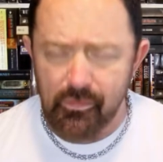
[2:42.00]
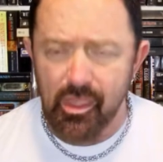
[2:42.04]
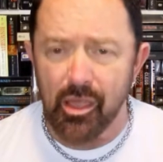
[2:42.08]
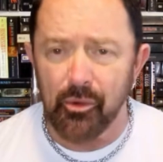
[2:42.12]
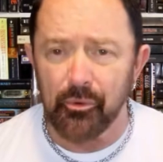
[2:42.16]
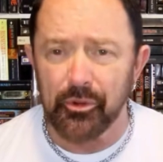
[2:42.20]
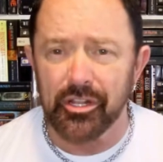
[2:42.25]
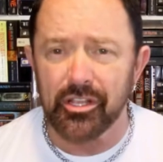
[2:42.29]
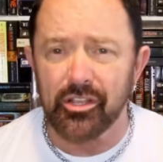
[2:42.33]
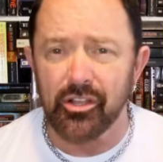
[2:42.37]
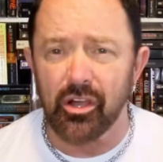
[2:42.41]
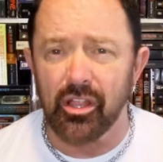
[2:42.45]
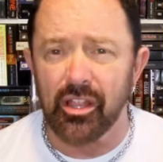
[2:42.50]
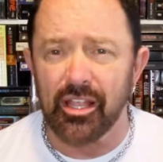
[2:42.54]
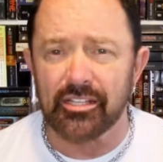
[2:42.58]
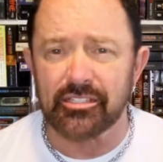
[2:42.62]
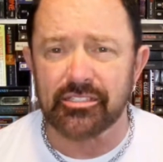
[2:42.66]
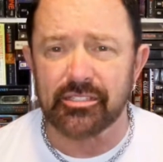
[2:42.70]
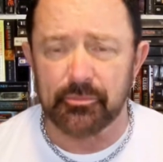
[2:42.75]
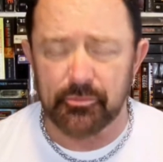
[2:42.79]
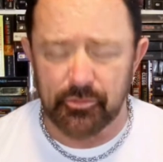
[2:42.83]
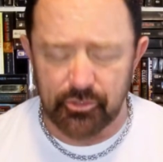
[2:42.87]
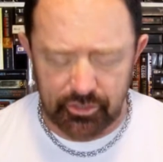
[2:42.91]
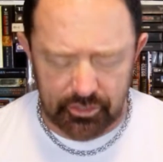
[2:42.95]
I want to call
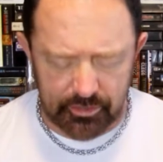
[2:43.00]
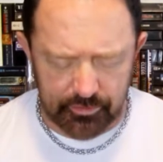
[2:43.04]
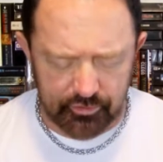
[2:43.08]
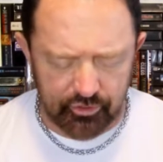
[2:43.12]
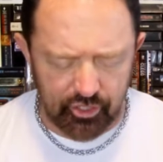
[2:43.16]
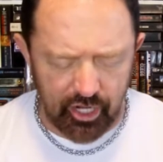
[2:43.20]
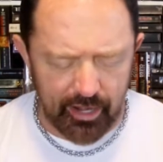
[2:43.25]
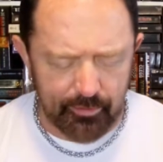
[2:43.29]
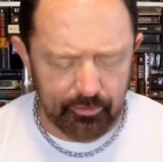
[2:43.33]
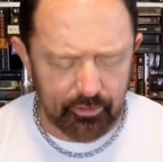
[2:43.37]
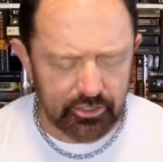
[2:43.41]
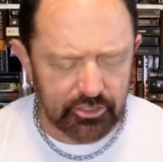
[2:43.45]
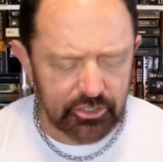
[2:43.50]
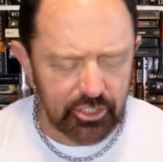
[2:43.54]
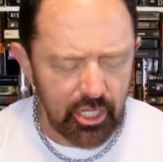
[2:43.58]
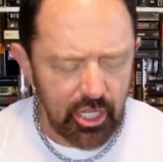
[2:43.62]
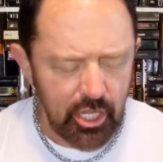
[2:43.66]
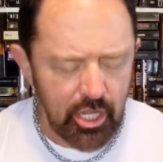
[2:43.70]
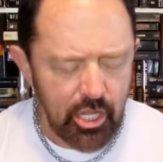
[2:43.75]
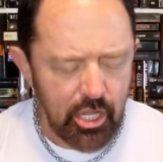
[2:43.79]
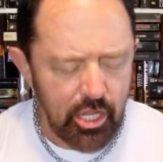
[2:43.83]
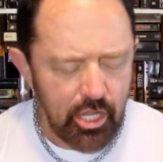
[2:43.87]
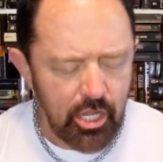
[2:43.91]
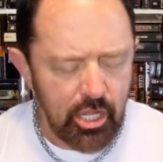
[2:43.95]
out some new subscribers.
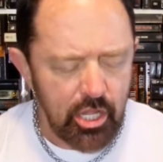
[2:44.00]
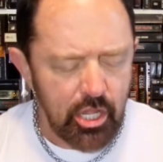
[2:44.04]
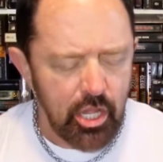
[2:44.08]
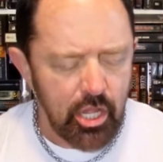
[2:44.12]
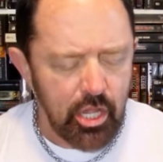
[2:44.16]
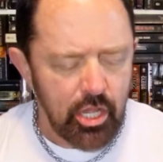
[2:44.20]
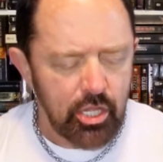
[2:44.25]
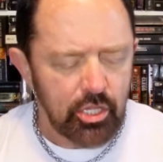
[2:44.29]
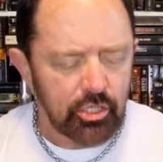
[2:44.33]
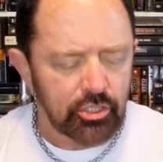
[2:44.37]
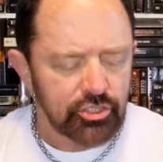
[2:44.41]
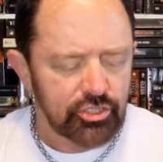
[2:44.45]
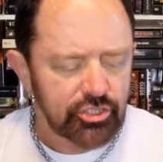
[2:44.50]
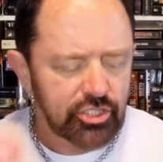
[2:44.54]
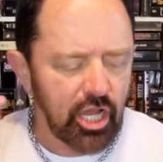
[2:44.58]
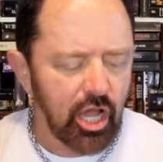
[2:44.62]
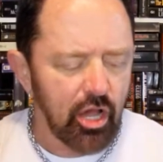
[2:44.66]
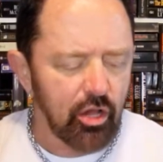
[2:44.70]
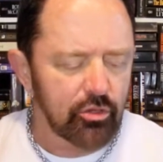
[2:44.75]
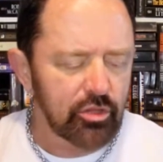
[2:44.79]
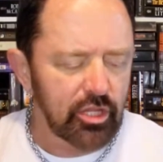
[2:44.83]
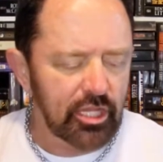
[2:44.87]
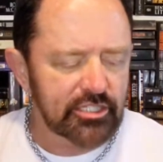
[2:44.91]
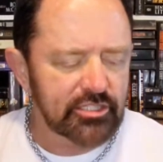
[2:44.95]

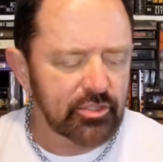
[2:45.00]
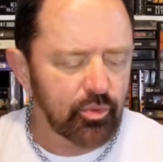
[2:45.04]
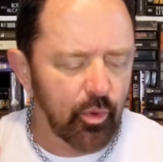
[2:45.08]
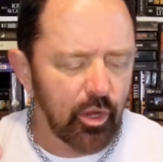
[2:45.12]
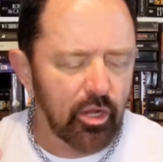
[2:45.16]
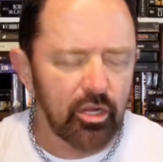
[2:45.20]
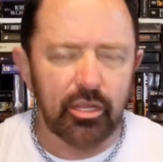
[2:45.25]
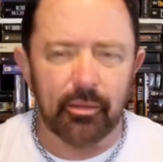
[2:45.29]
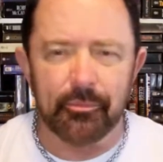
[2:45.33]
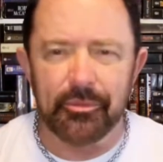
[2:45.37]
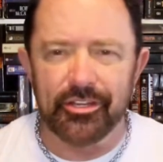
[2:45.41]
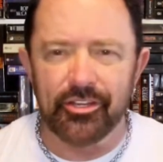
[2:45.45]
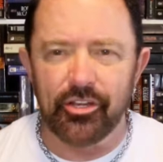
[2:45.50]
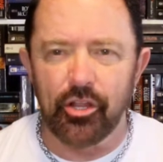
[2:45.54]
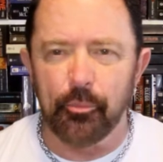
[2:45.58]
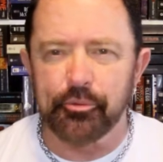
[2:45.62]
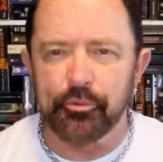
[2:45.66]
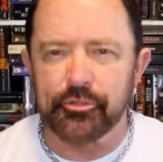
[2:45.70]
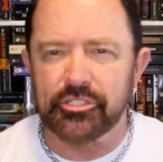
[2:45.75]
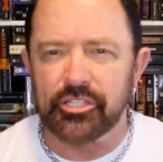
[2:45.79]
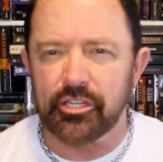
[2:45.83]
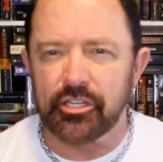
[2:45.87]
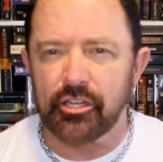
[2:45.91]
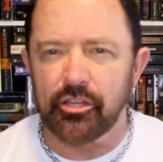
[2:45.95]
So let's welcome in no
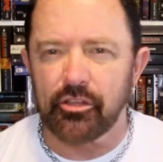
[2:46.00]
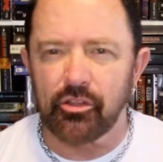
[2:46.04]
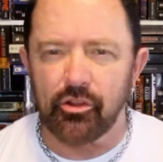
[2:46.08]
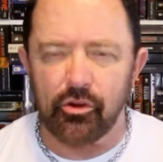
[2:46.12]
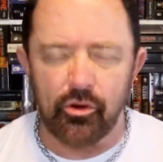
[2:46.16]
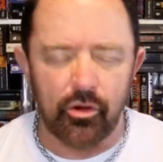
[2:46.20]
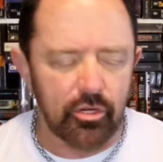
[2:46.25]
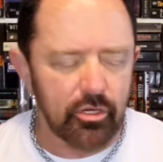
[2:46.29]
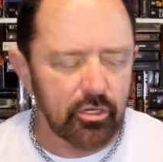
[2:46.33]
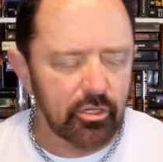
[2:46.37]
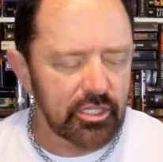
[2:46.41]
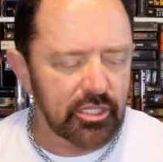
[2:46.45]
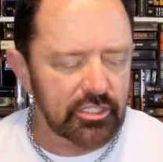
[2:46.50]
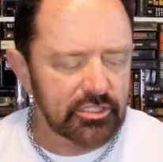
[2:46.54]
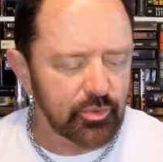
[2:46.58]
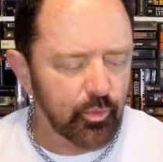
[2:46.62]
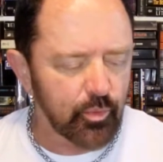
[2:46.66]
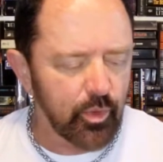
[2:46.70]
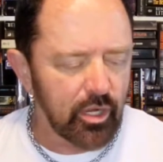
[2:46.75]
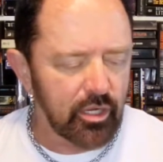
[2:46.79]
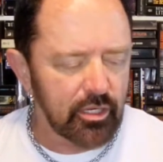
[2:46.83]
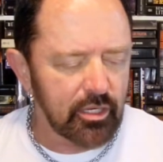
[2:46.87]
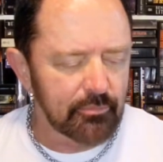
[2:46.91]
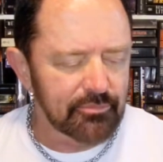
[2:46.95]
particular order. Let's
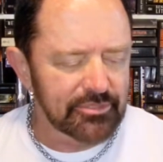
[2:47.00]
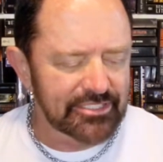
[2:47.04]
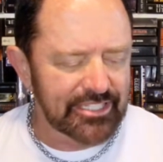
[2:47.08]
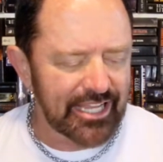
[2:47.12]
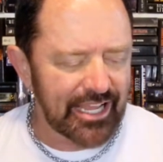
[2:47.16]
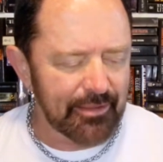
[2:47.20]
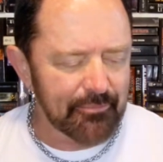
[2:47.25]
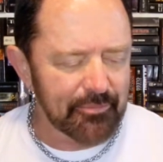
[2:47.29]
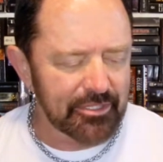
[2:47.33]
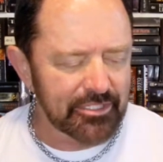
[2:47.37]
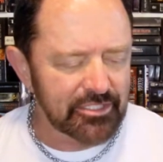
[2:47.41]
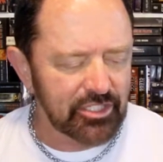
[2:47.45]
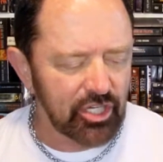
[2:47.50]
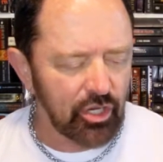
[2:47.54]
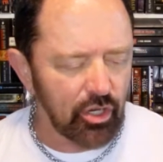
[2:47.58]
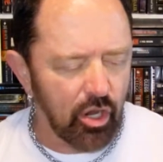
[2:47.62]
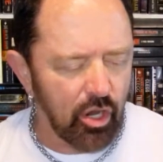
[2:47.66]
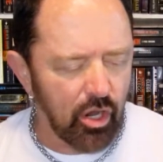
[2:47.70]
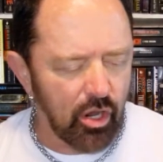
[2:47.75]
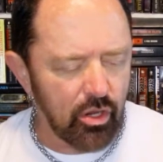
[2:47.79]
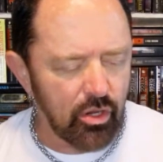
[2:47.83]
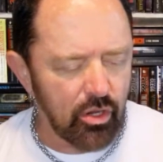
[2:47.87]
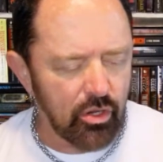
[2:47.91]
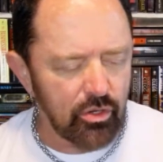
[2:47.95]
welcome Damon
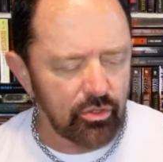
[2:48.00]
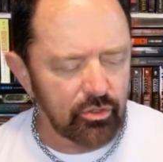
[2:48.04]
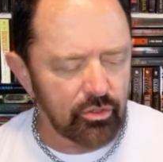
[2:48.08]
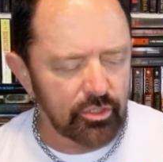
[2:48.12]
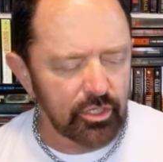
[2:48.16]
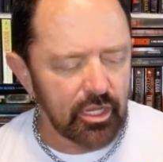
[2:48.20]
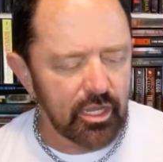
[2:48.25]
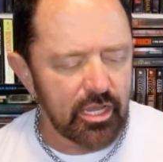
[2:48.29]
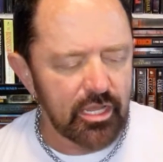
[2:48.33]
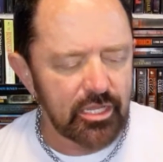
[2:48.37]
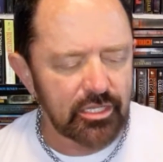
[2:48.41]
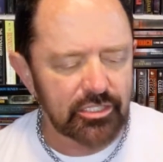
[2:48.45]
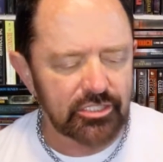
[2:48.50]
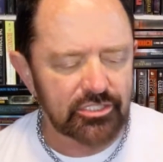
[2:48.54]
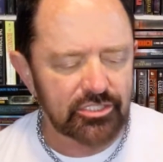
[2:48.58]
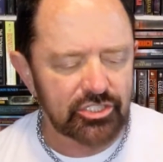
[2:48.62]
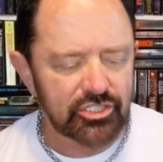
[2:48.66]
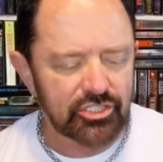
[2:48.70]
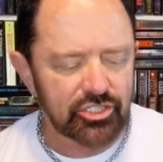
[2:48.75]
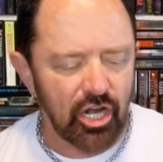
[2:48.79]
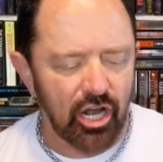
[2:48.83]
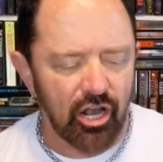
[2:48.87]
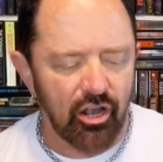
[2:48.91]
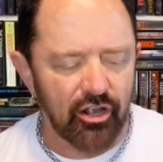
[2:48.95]
Tahone,
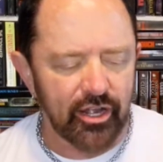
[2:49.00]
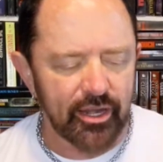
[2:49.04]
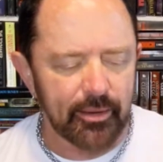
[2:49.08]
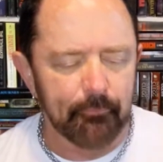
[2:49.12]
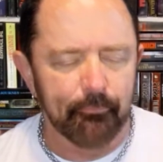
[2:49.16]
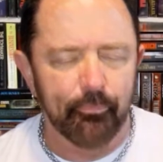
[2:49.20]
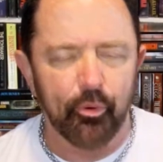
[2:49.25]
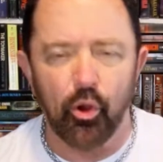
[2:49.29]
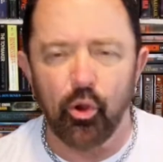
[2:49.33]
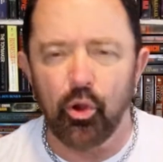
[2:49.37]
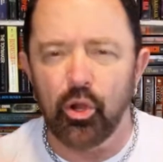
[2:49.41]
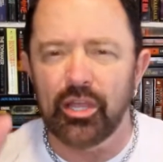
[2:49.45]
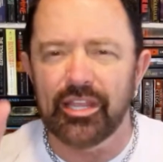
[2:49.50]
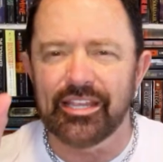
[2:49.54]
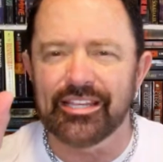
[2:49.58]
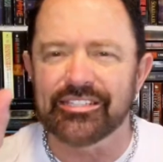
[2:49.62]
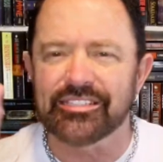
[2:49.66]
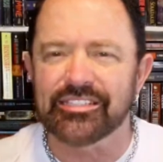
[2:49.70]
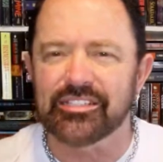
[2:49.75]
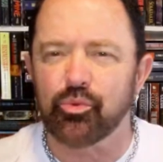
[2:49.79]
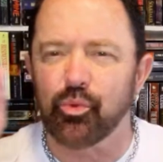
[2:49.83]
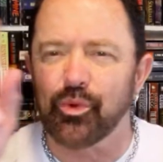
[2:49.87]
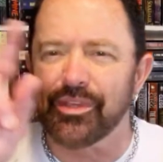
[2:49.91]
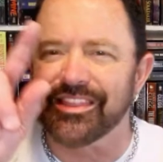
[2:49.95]
Starry
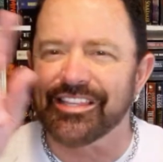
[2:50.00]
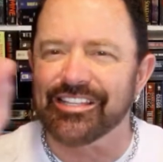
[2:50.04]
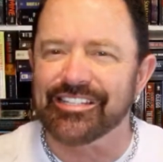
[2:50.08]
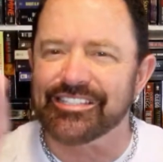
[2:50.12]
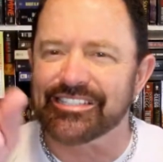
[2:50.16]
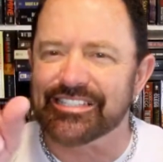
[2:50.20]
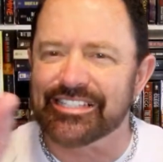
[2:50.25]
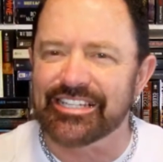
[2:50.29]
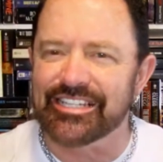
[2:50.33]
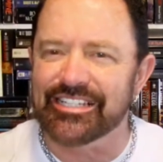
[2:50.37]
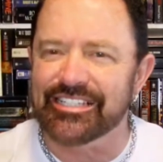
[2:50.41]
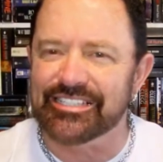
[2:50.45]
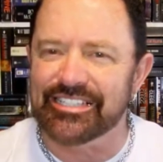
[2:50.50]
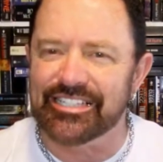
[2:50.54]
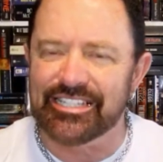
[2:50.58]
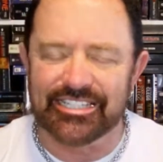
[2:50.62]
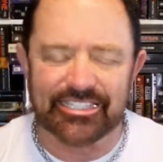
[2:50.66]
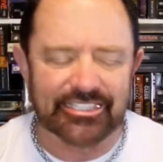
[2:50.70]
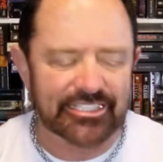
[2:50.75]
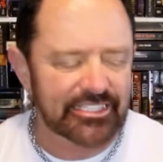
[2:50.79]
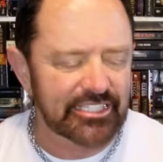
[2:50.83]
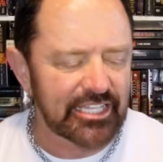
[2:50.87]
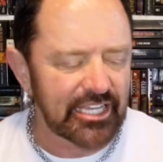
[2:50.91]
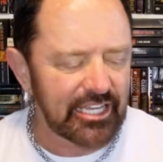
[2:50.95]
Boys with a
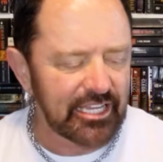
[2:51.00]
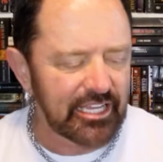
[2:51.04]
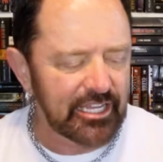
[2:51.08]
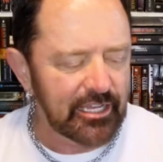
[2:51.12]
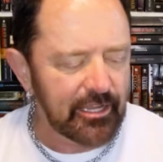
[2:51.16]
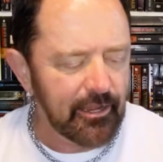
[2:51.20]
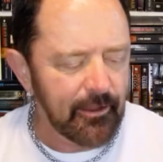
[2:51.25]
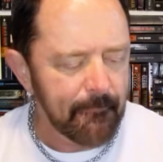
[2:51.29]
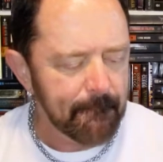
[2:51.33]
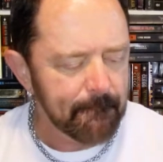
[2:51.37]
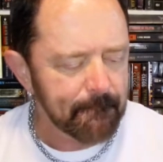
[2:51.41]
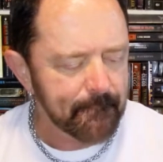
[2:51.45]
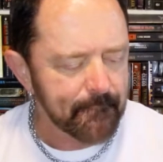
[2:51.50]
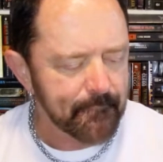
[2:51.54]
ZZZ,